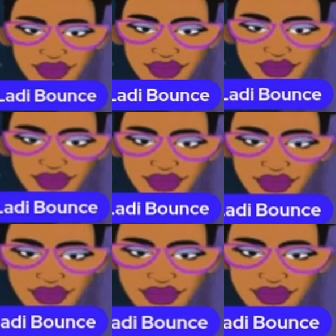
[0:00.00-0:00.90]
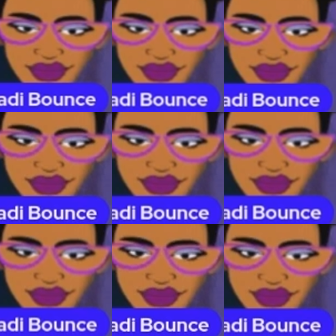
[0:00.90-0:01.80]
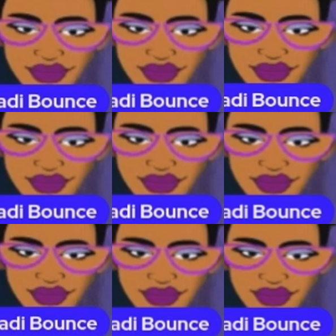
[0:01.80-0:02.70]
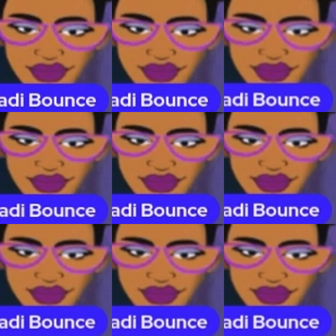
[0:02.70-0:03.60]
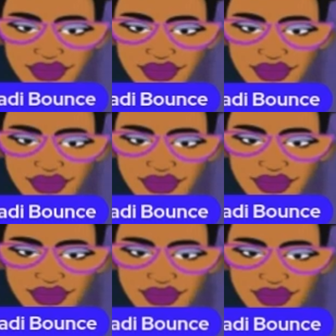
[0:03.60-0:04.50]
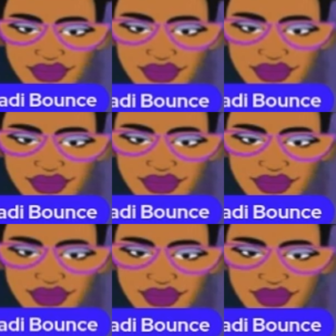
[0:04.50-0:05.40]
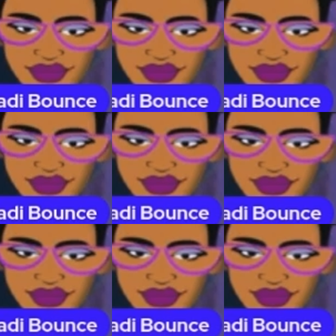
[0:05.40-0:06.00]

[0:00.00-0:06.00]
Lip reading: [no speech]